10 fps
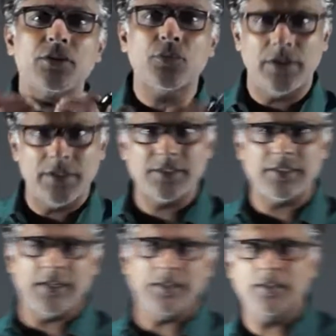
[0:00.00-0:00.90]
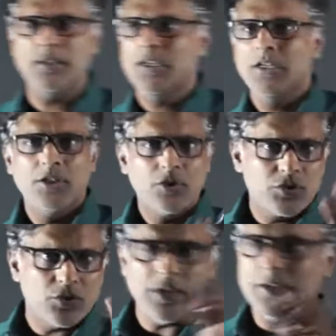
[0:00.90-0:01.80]
to understand.
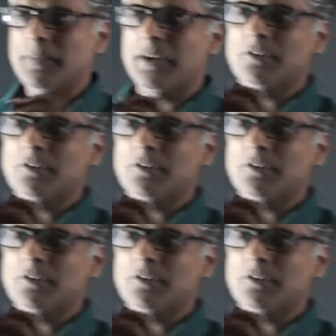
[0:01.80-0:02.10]
So let me